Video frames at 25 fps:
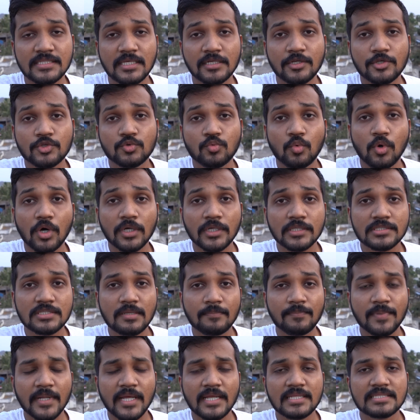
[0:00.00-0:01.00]
that is Water
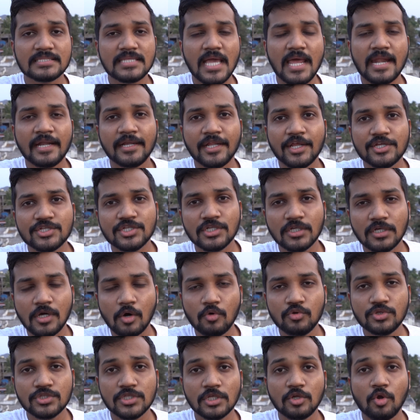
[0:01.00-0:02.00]
Supply and Sanitation
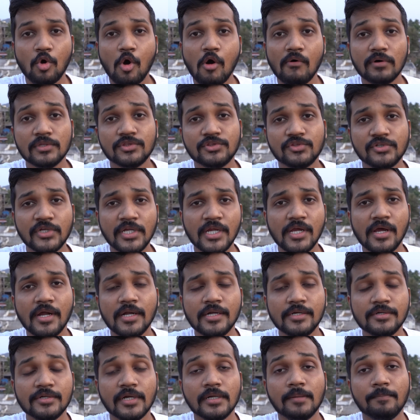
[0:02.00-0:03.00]
Council, over
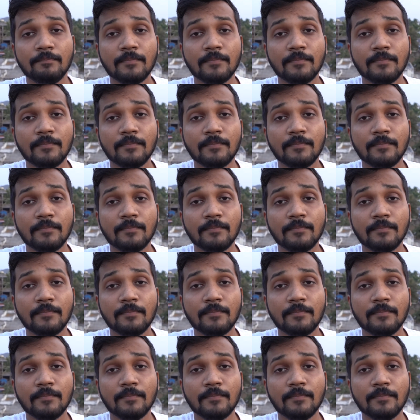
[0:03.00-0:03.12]
300